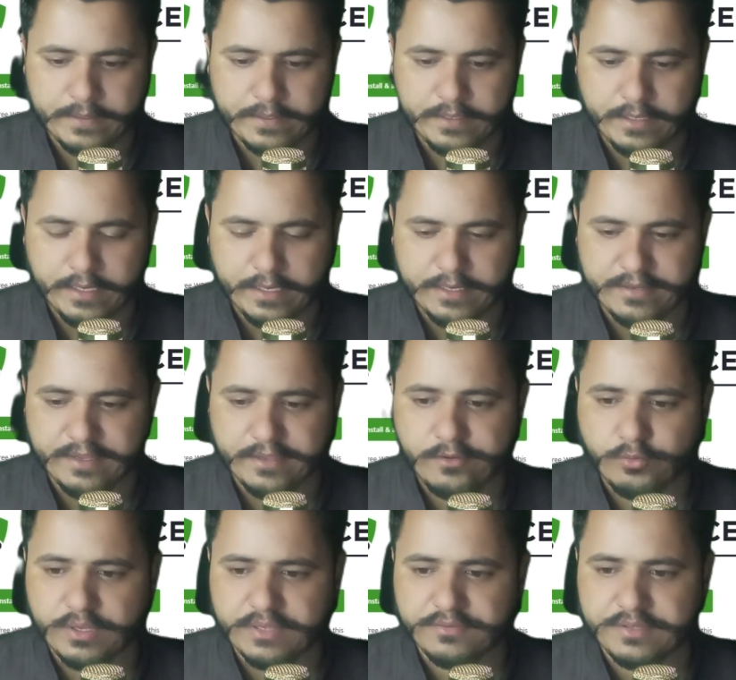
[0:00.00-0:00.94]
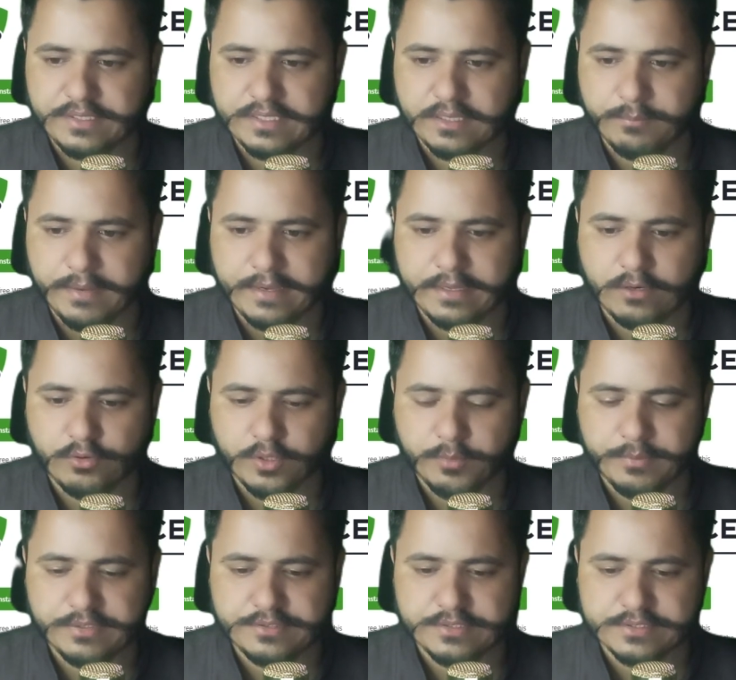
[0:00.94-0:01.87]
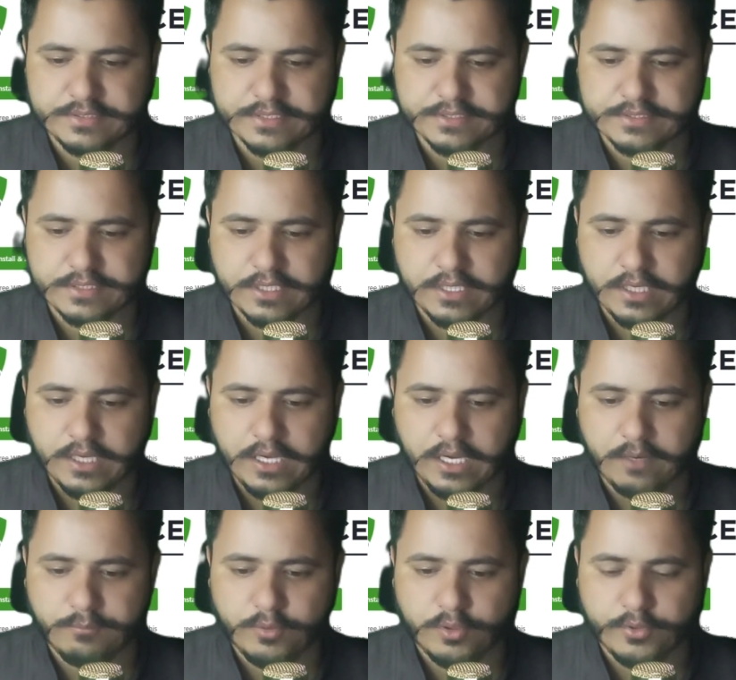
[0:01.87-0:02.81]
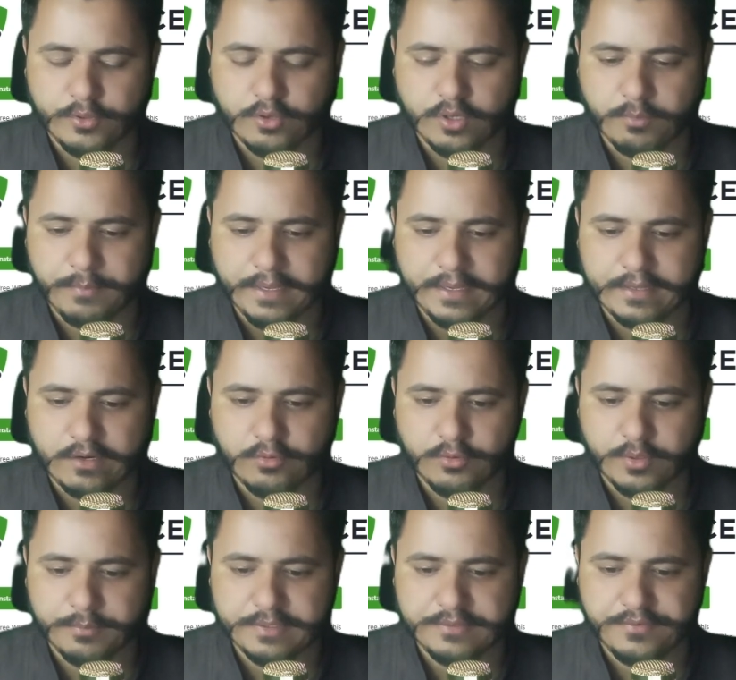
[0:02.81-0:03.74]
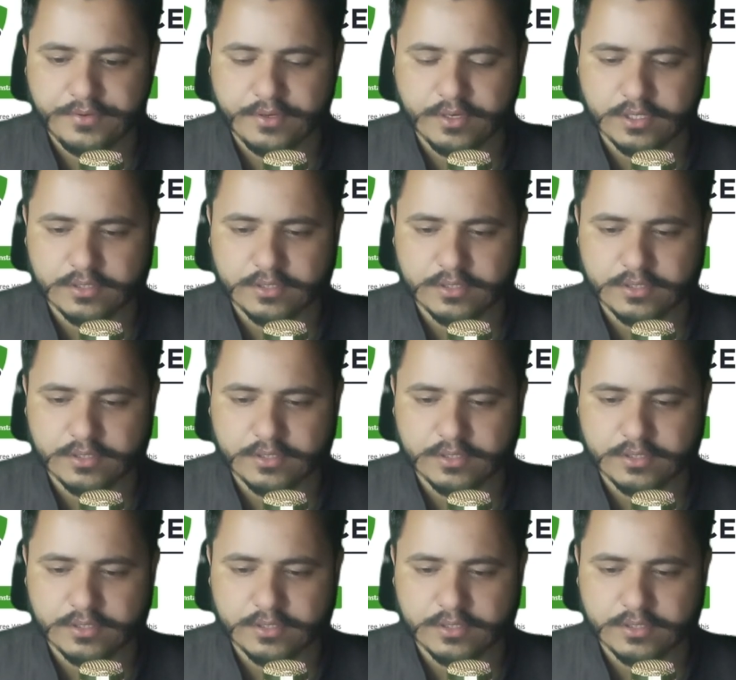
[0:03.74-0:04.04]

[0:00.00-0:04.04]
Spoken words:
and here you can see the background image. Just upload your background image here,